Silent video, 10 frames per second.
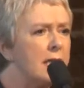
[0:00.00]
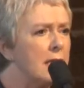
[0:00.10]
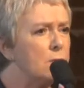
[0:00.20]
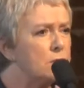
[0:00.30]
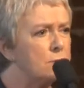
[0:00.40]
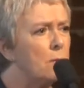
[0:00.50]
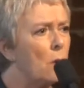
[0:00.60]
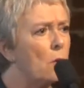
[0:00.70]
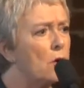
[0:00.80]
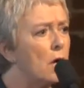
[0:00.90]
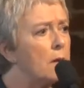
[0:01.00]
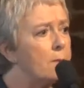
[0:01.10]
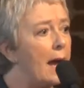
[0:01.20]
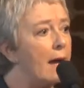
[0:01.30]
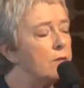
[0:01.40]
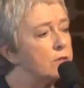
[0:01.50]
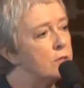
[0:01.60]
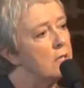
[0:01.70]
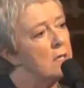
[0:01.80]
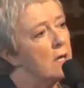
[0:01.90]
and it was more about